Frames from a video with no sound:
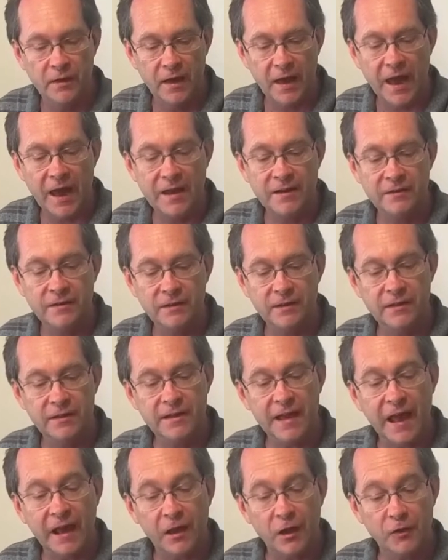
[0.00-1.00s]
And
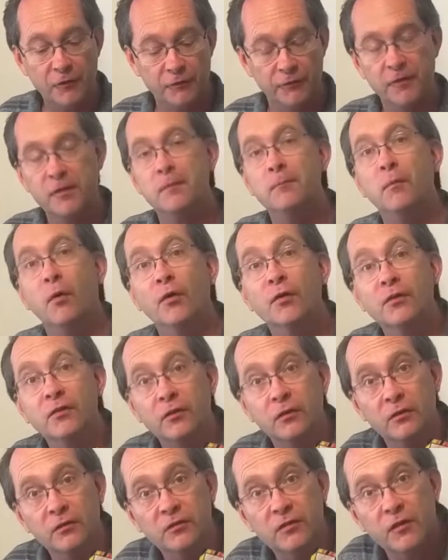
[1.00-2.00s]
yellow for the more
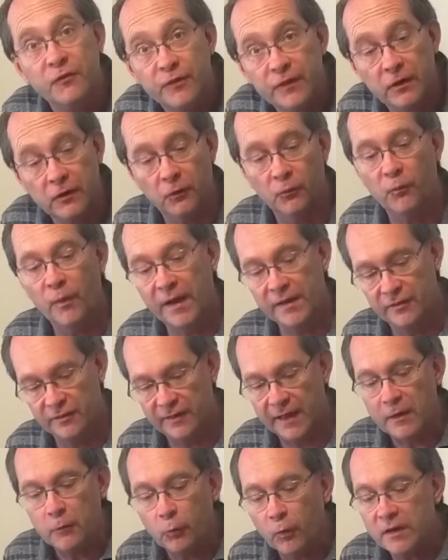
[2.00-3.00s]
difficult ones,
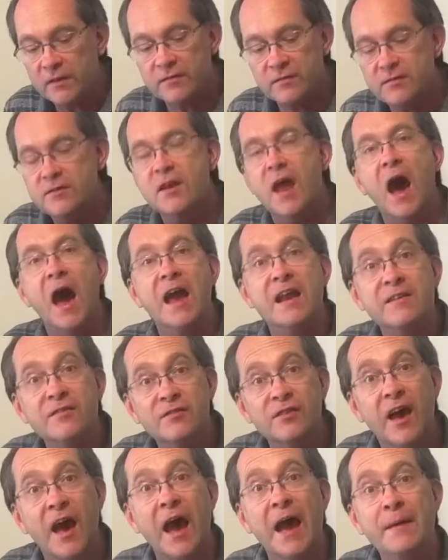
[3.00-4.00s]
like what is 9
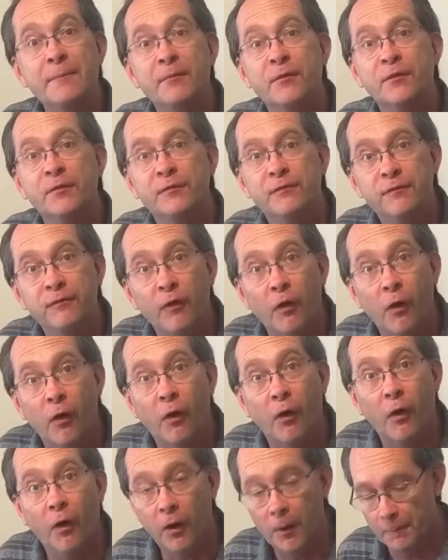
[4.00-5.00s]
times
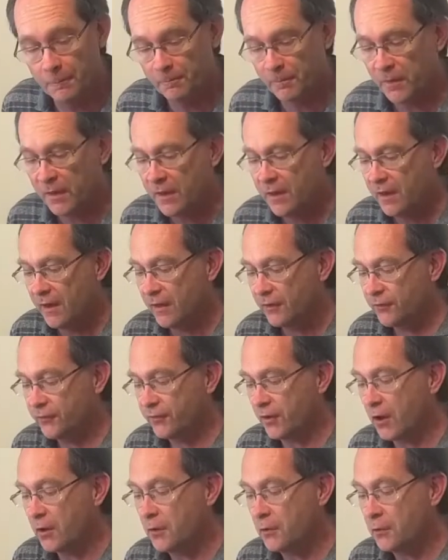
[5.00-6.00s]
4?
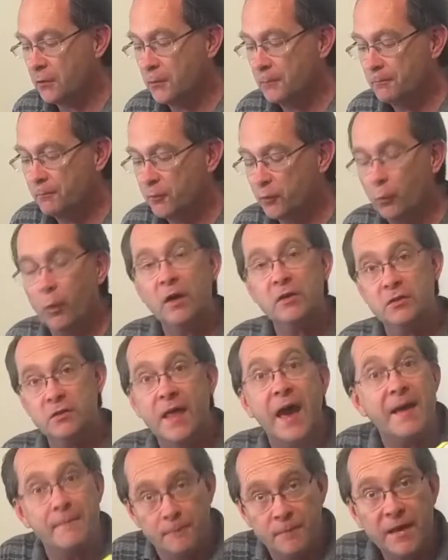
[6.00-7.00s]
So what
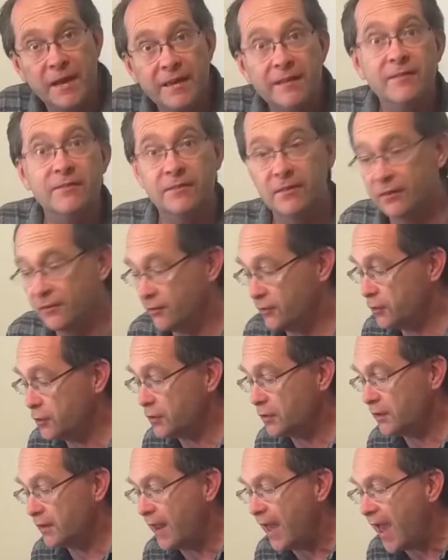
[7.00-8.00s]
that means is you
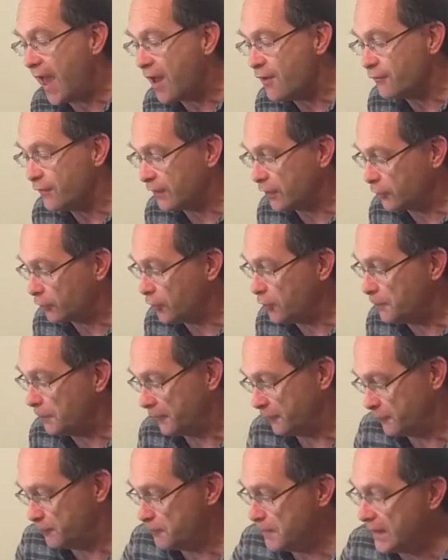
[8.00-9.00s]
can have a group
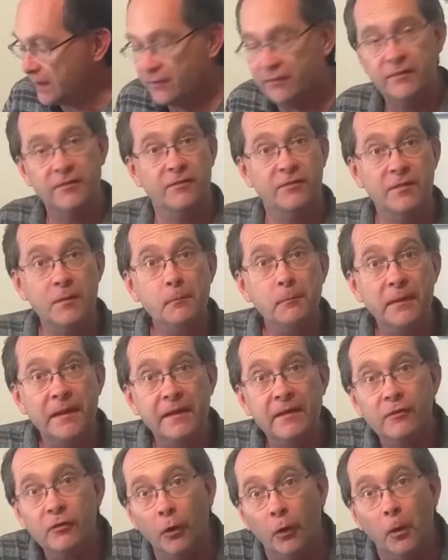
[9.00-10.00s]
of mixed
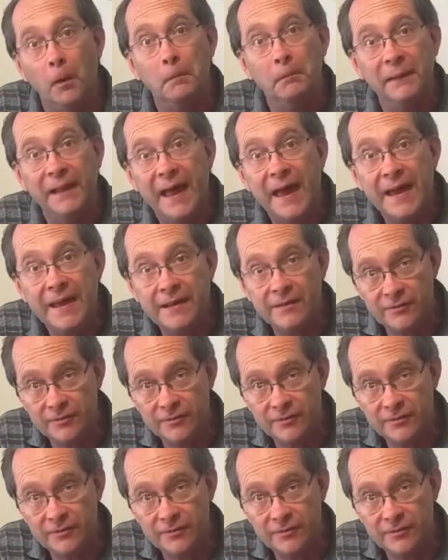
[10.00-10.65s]
siblings all playing